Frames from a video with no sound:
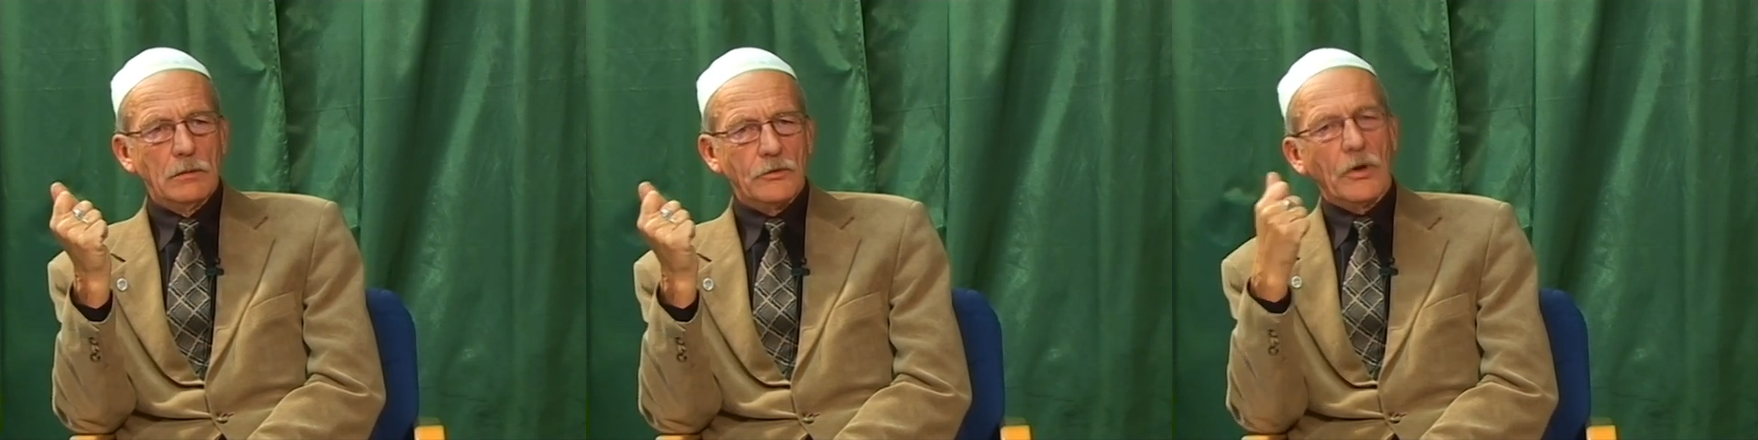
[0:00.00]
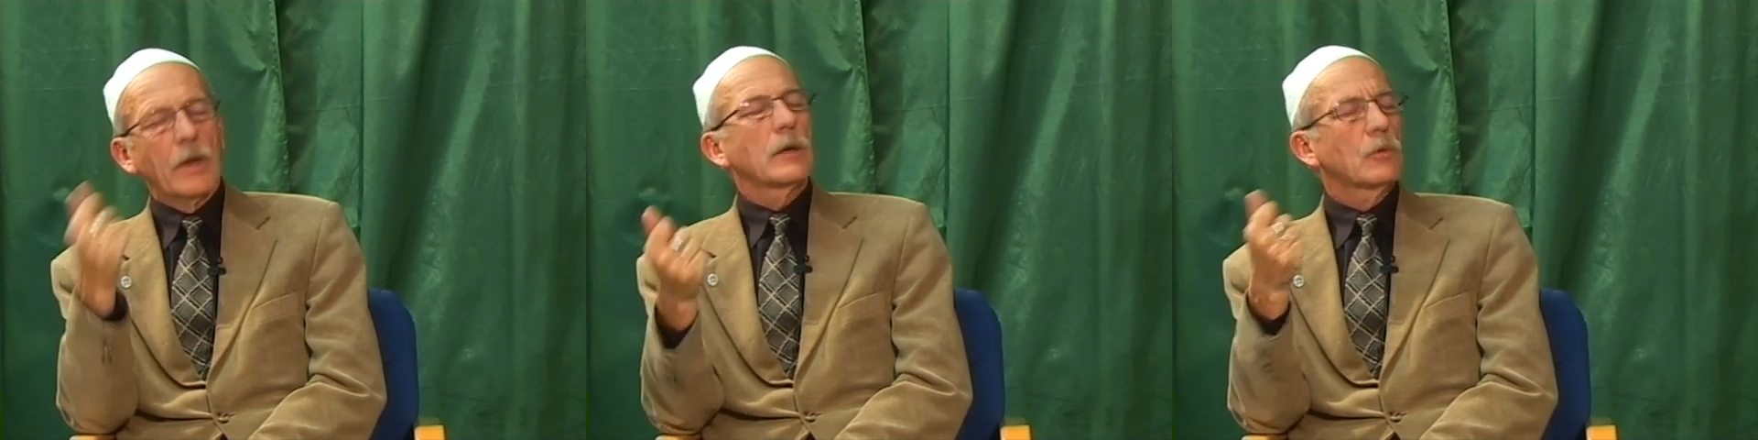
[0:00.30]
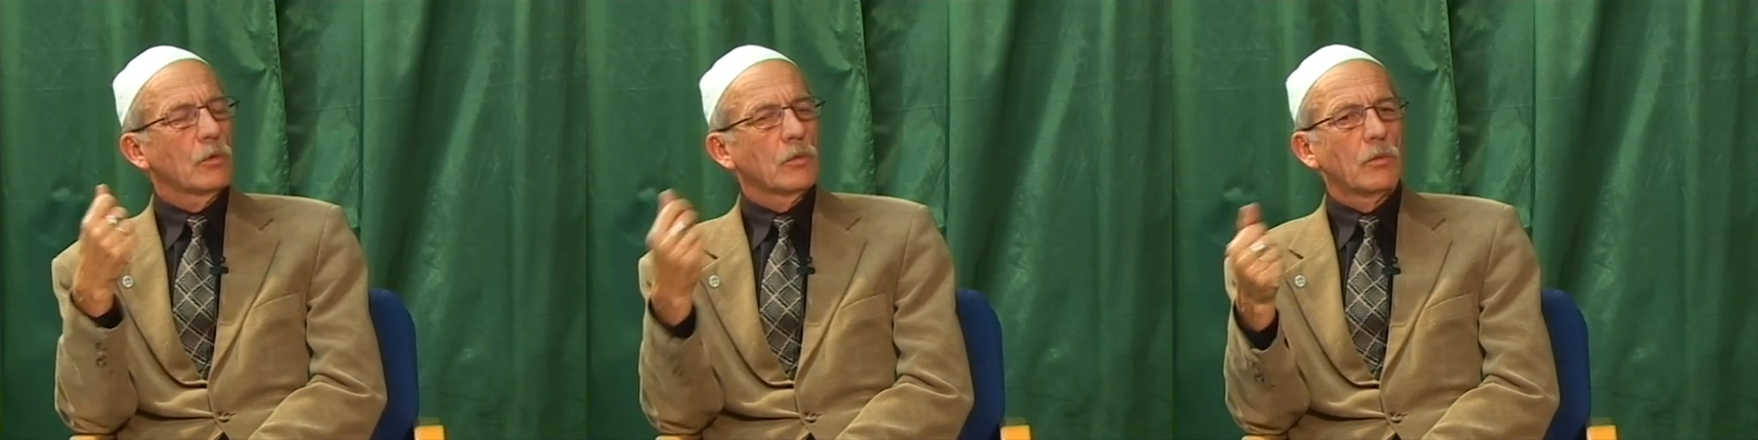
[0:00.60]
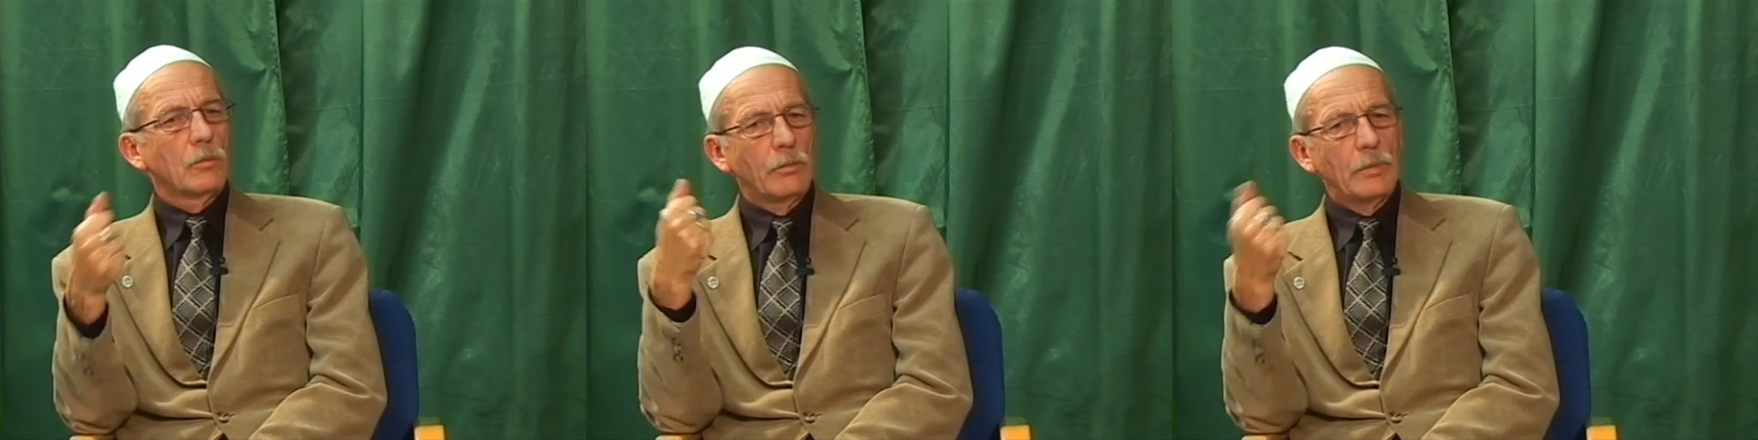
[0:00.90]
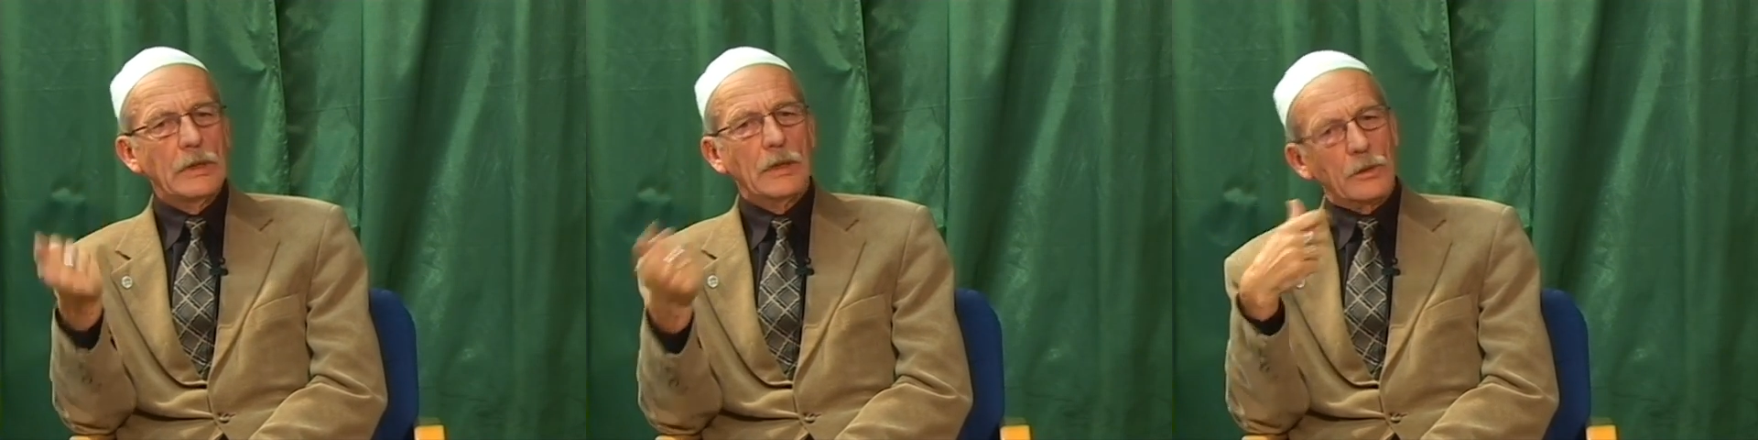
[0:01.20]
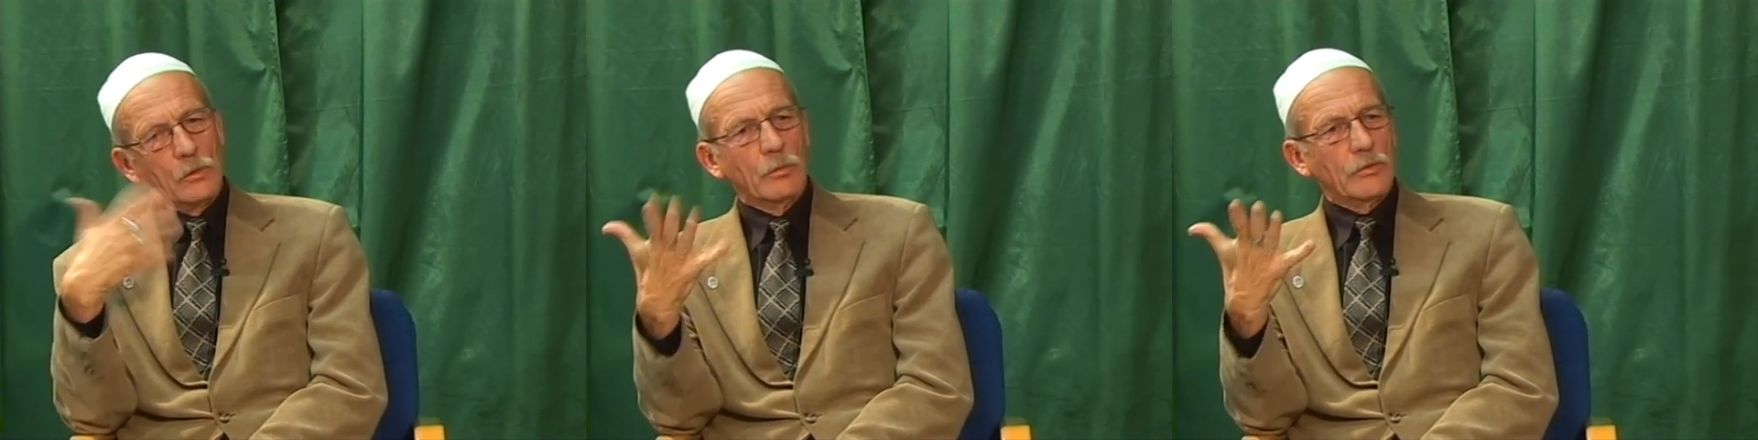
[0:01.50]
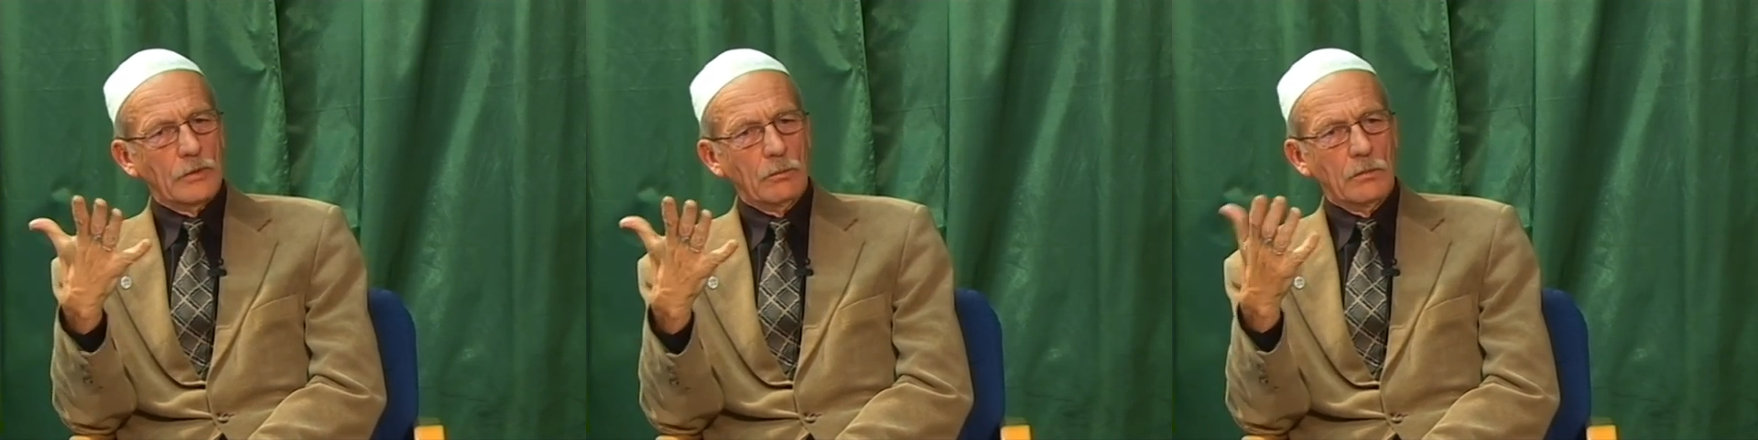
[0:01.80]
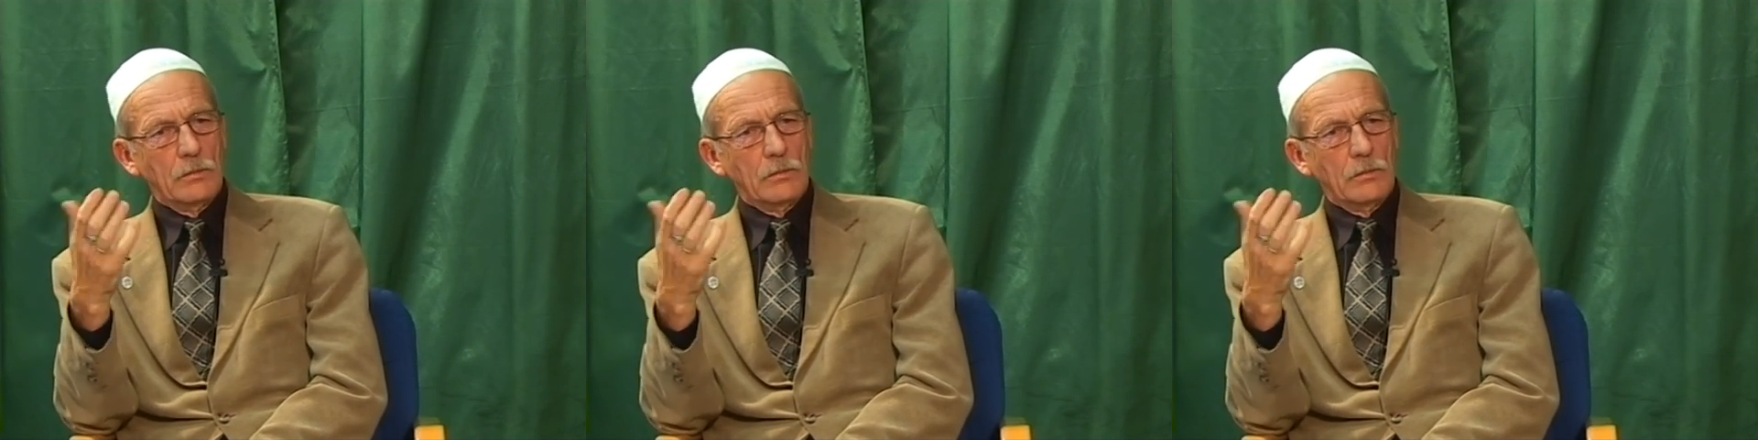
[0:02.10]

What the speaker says: trying to be a good Muslim.